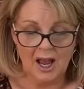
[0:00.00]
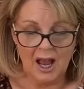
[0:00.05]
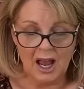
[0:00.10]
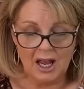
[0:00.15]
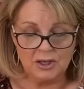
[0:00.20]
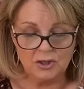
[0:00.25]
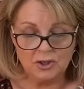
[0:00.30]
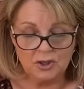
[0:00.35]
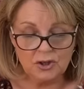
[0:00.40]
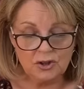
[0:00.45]

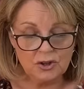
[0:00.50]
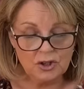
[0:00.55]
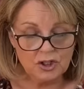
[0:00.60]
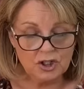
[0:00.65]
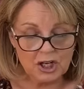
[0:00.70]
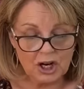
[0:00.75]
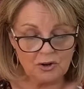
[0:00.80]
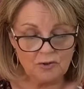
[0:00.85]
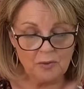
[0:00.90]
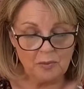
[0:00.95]
and to the
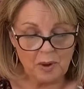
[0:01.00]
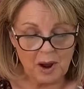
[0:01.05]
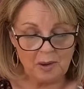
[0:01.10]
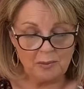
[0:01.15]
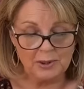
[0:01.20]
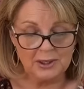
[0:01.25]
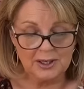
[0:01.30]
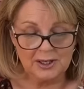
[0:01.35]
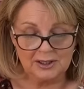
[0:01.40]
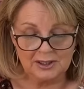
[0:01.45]
general
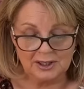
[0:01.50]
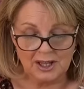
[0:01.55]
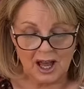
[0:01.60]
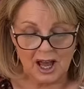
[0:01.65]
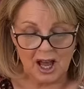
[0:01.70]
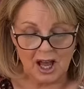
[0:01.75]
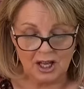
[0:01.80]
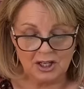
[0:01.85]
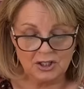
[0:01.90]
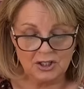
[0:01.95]
public at
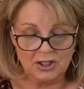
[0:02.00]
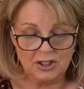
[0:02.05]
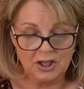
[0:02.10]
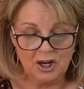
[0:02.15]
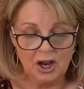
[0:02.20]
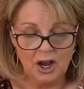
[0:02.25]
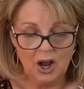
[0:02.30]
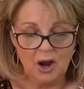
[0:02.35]
large,